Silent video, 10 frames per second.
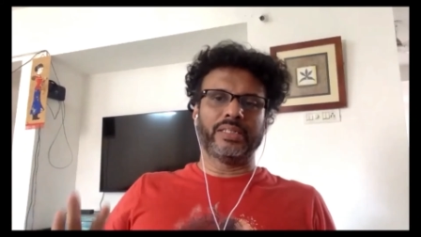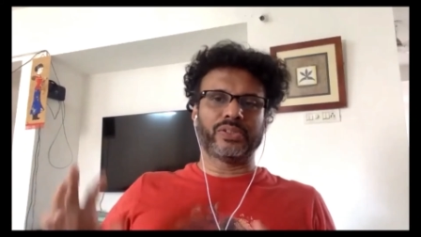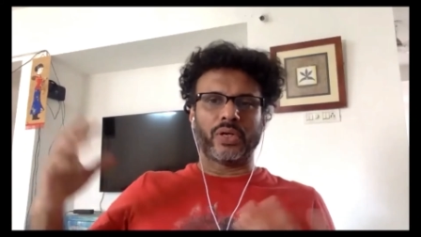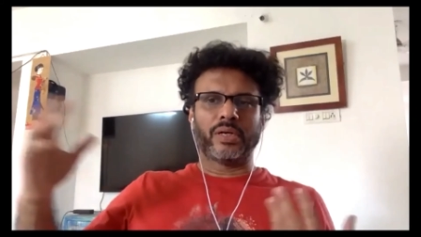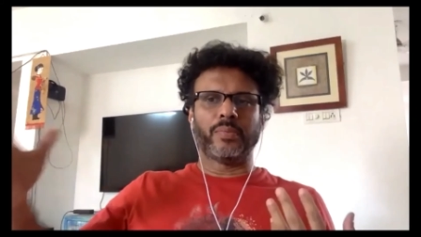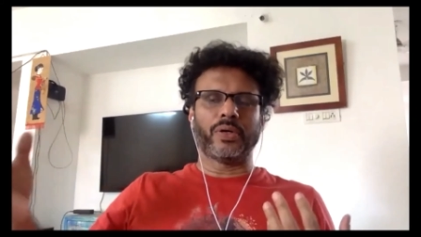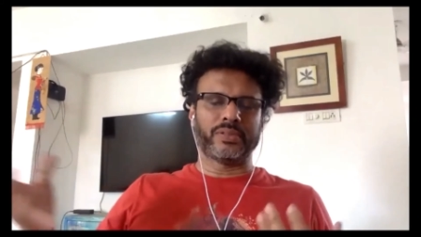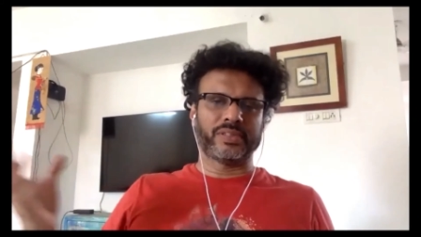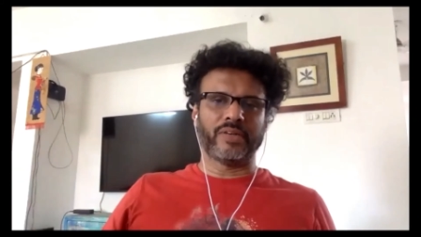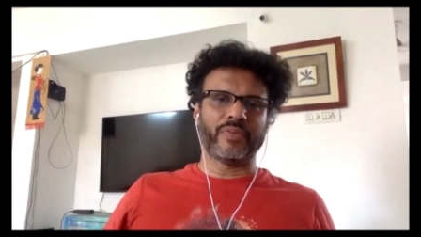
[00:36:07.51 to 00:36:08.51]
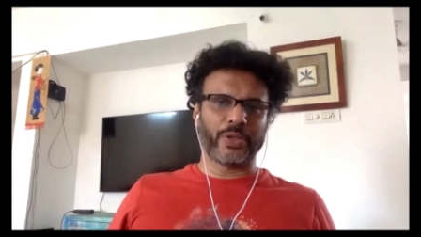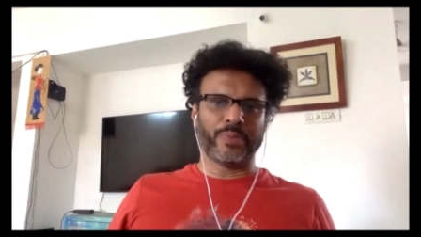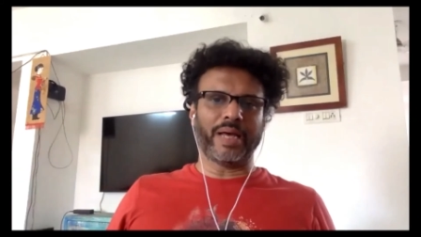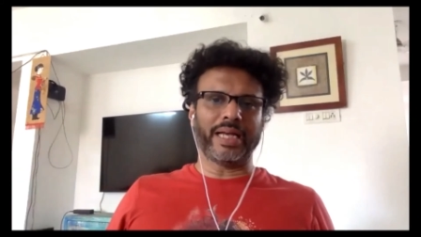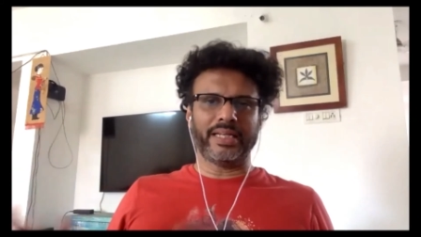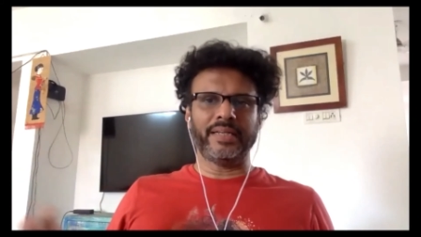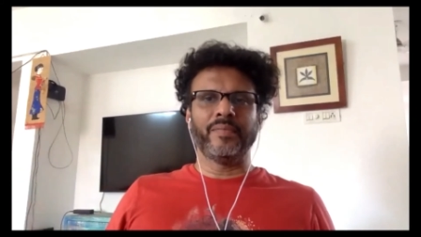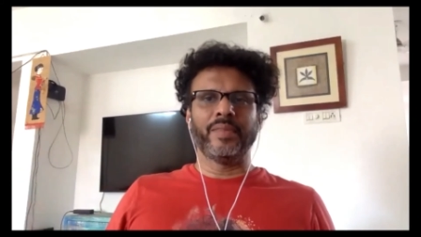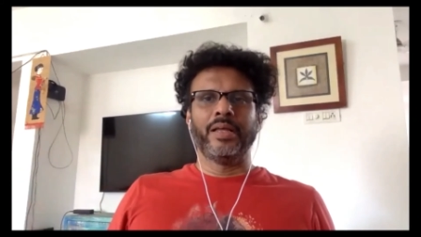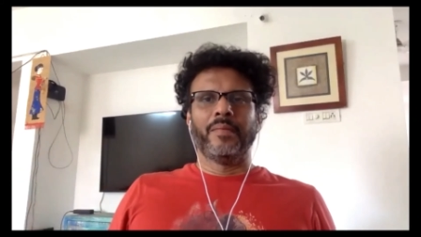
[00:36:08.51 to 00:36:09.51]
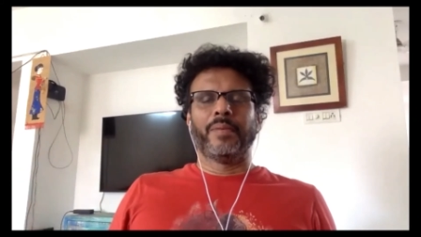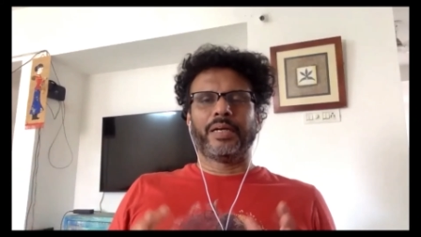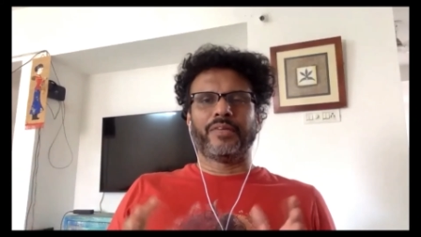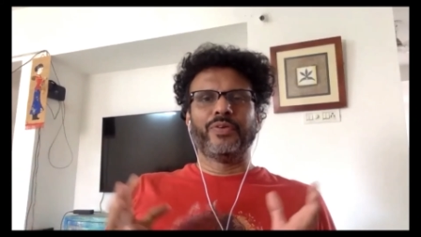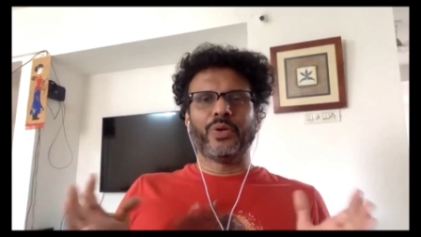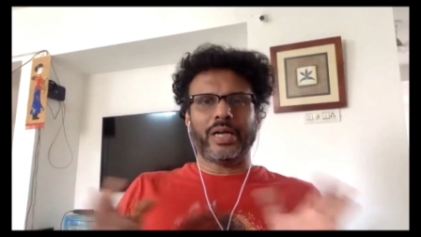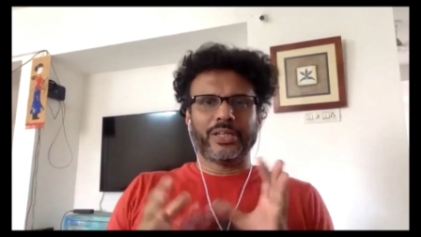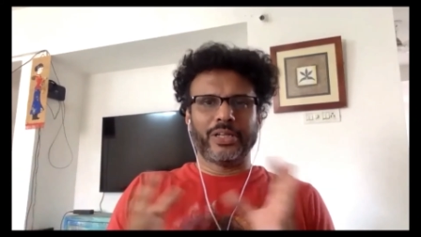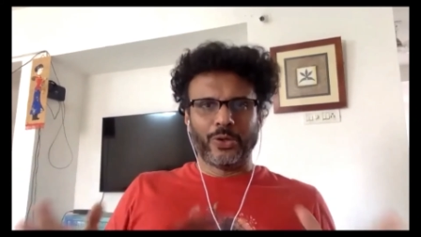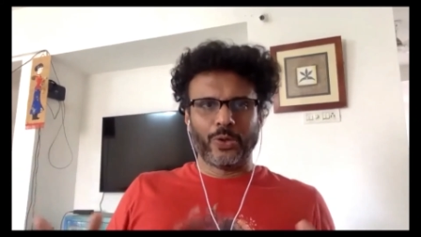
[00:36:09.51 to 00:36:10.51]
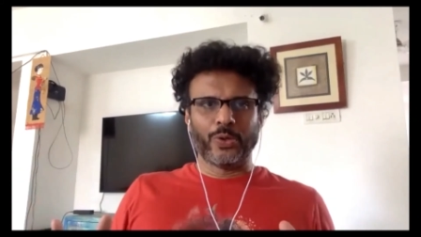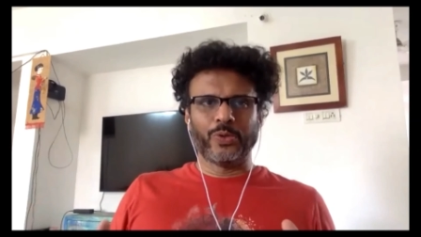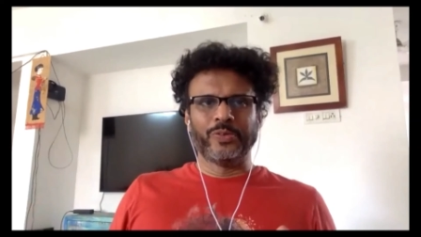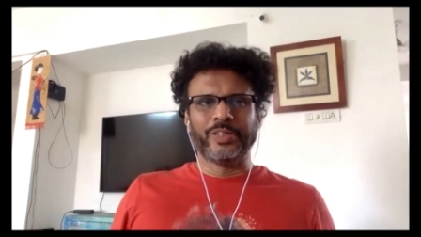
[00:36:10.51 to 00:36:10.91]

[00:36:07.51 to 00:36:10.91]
it's all about serving humanity. But if you look at the logo,